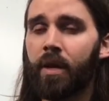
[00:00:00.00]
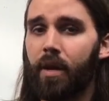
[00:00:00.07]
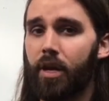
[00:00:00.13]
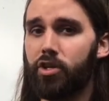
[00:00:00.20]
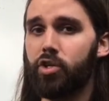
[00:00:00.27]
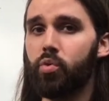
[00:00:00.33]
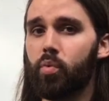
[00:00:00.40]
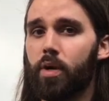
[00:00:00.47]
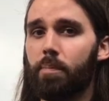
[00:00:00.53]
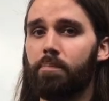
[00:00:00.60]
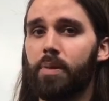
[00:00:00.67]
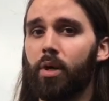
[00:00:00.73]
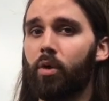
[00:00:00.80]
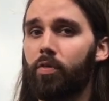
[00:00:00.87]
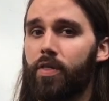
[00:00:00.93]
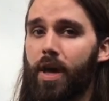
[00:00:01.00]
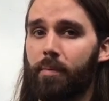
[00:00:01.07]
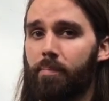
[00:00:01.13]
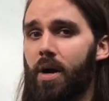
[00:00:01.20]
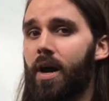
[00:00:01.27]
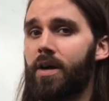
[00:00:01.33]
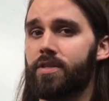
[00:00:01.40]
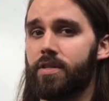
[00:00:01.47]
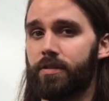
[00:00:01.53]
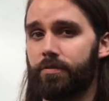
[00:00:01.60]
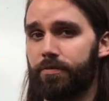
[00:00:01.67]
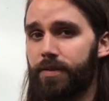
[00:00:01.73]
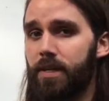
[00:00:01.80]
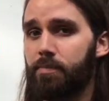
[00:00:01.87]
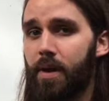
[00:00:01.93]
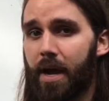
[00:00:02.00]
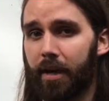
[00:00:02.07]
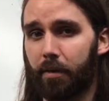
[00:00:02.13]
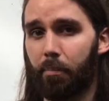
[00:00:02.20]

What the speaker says: And you want to build that positive feedback